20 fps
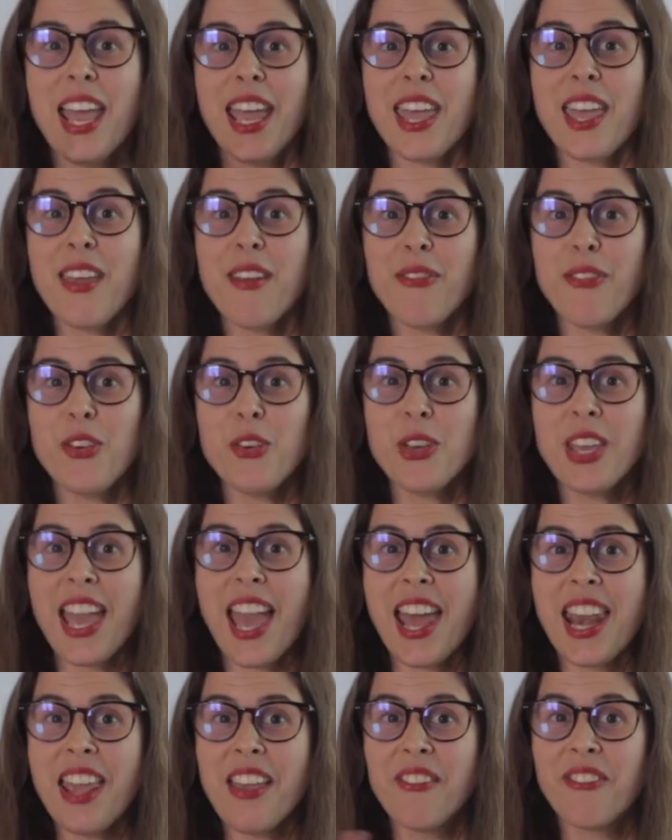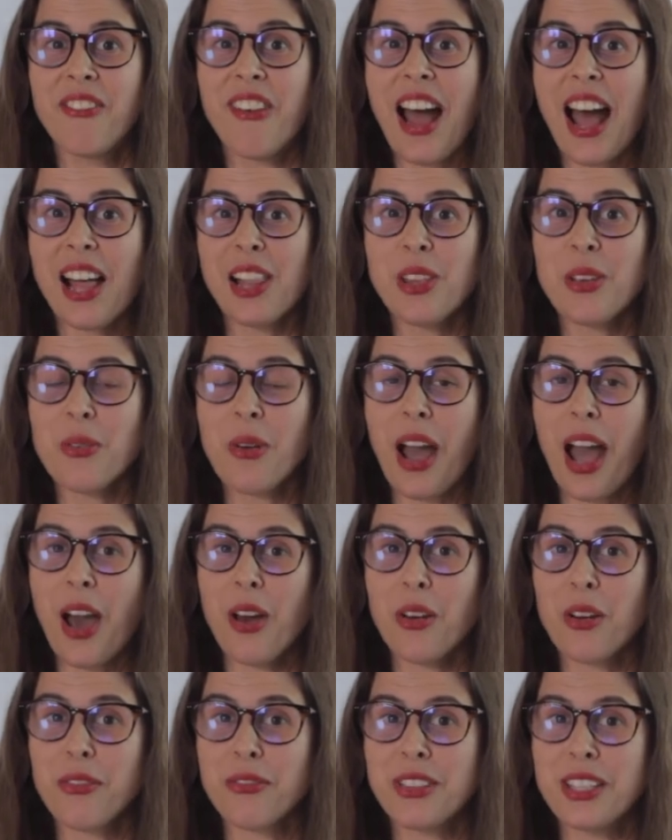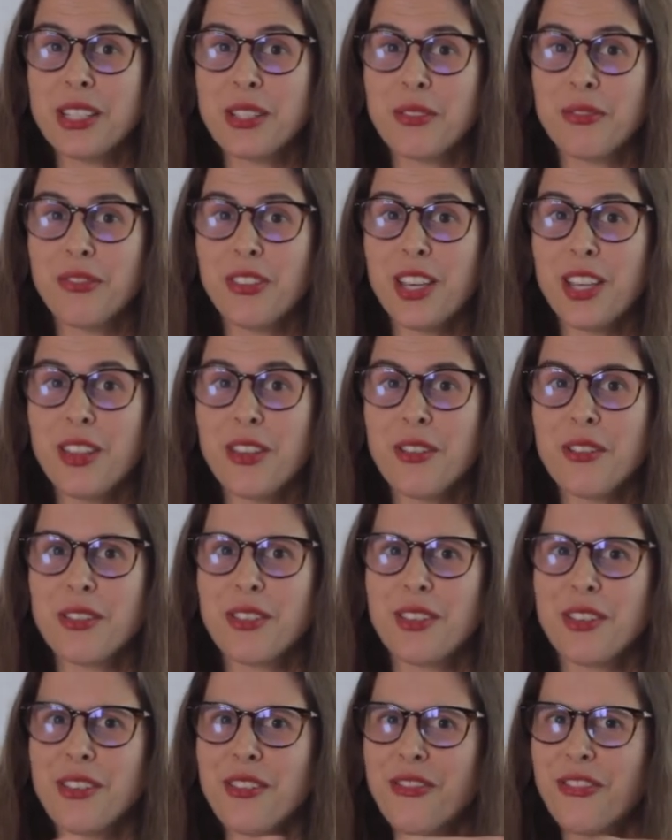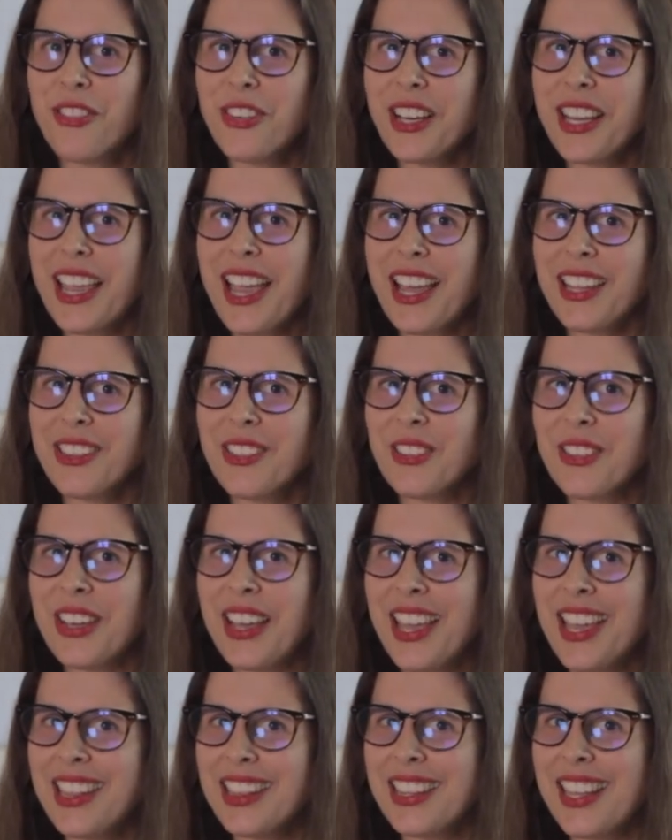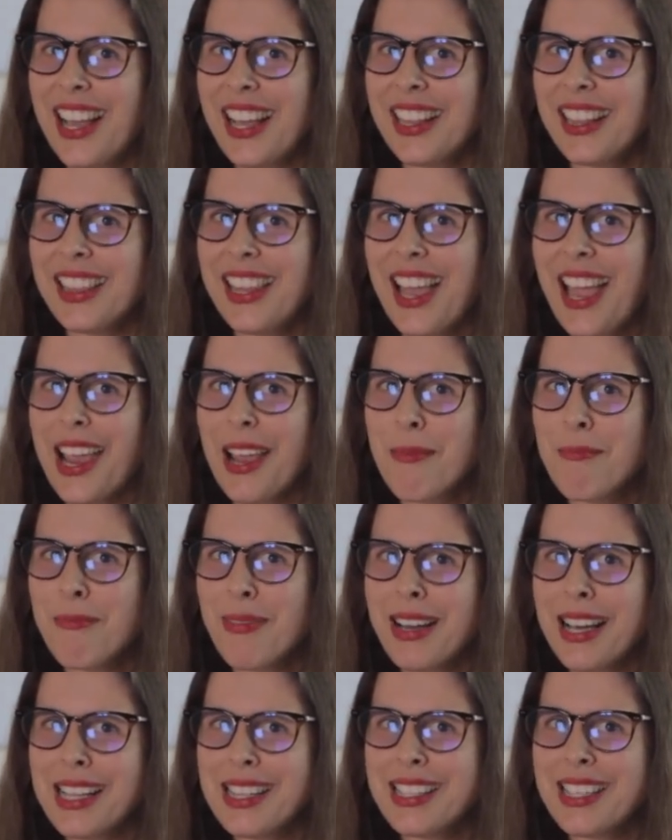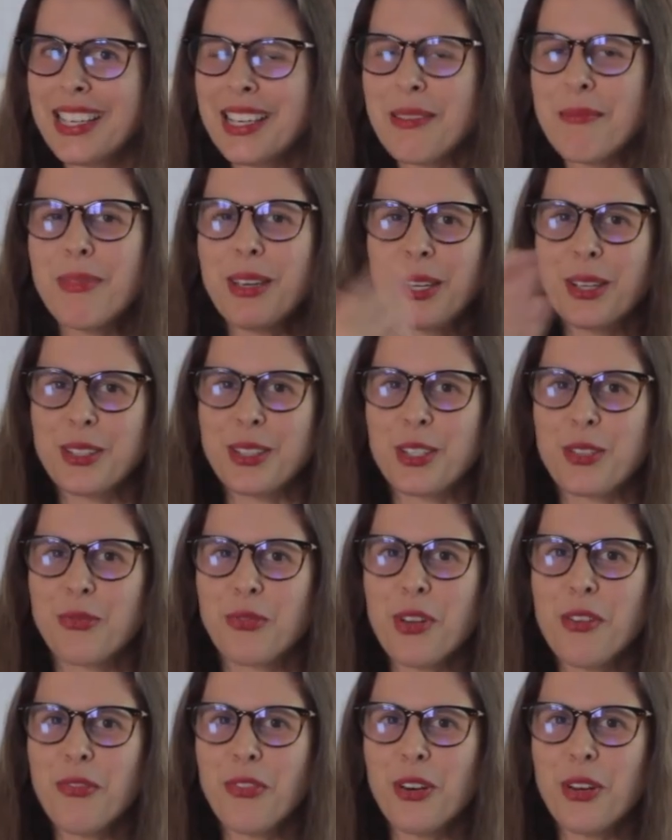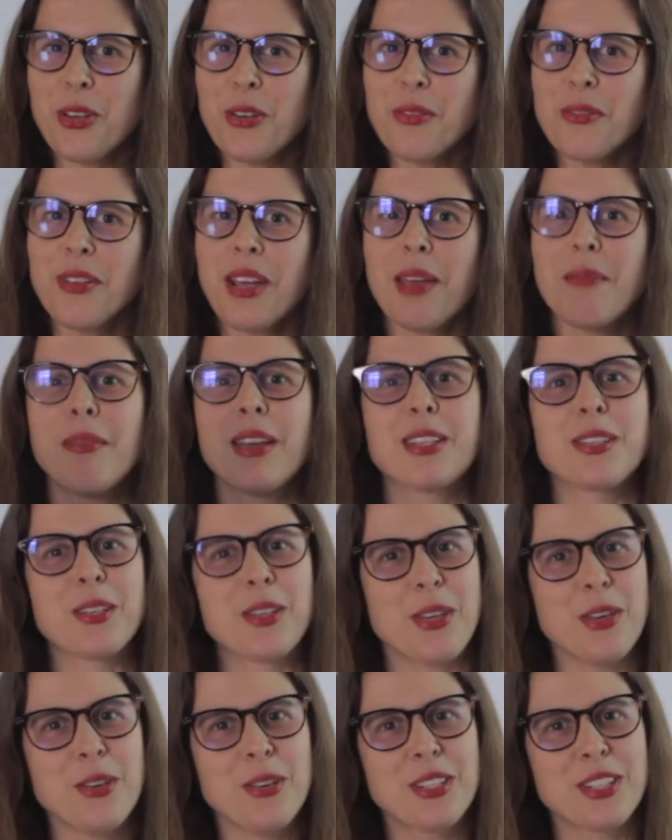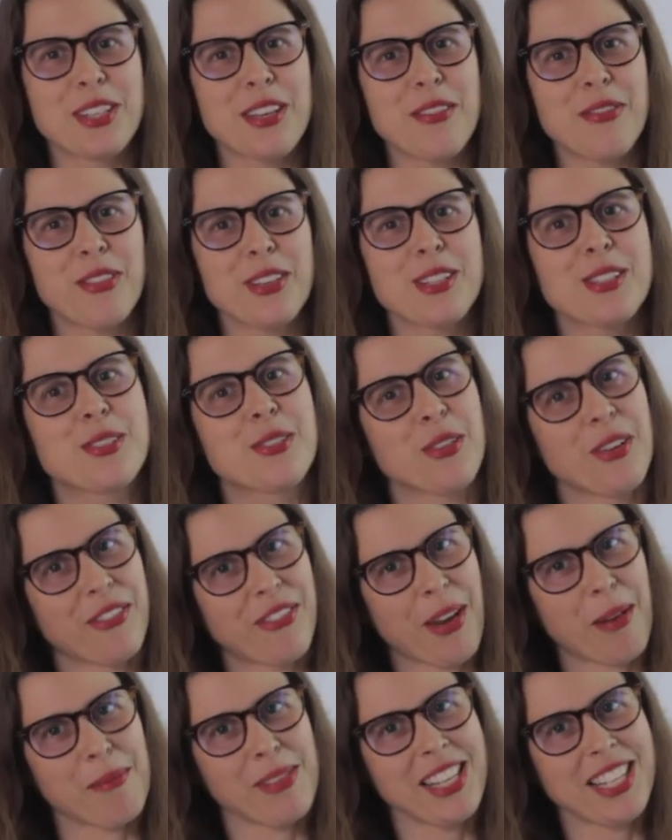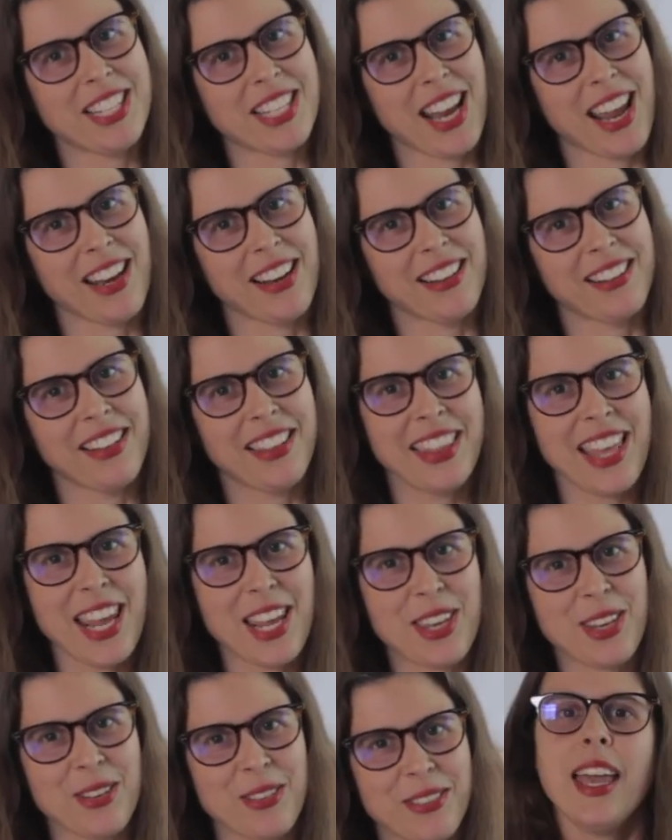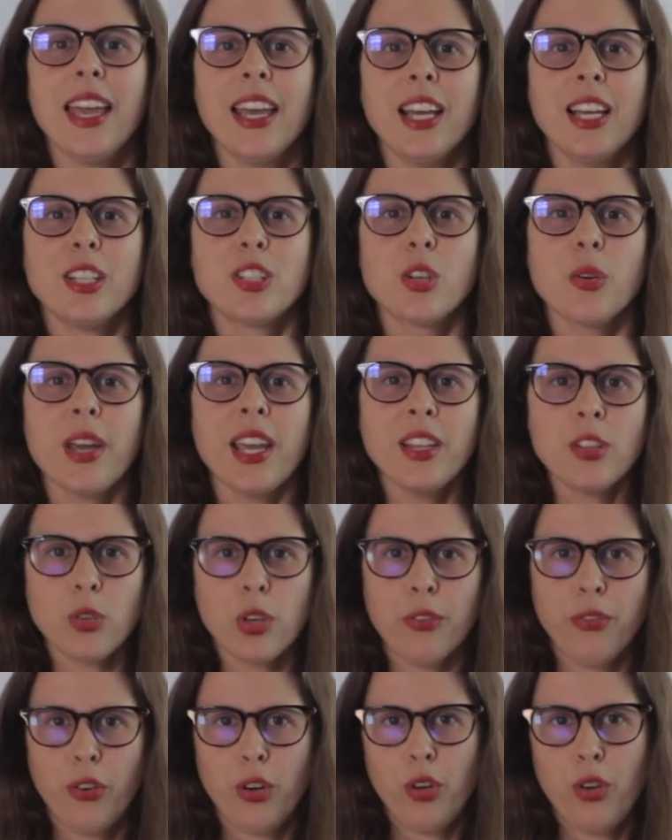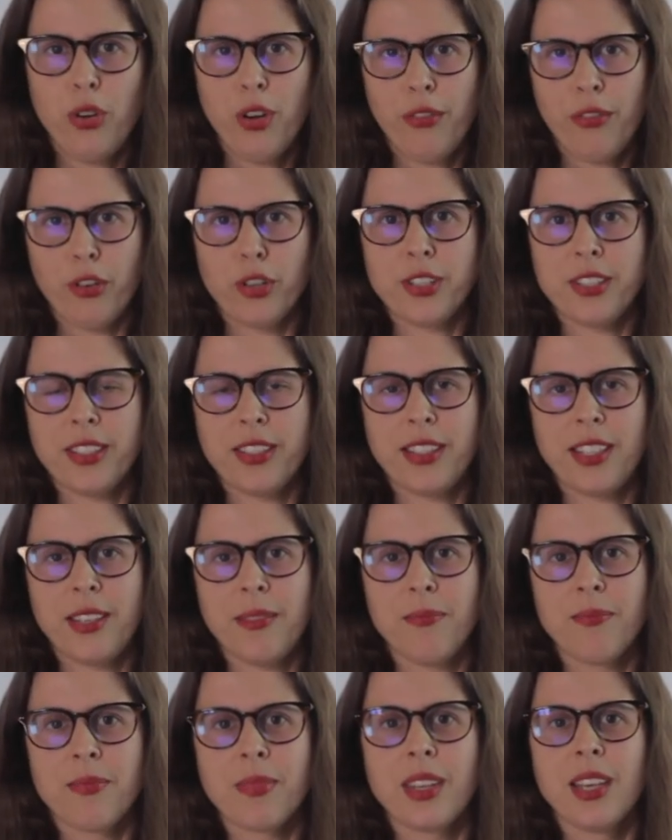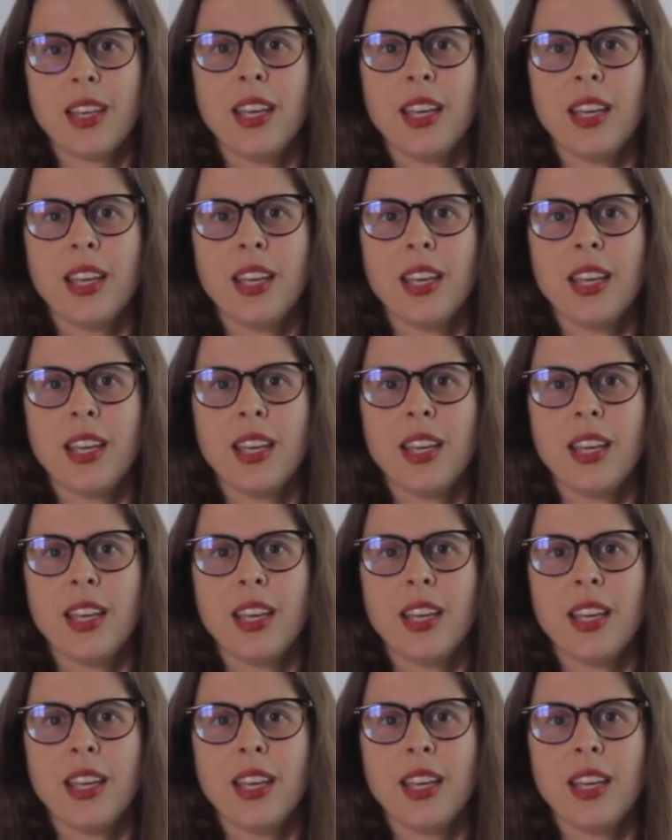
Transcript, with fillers: If you're getting value out of this video, don't forget to hit that like button because it's free for you and makes a huge difference to our family channel. Thank you. So entry for university.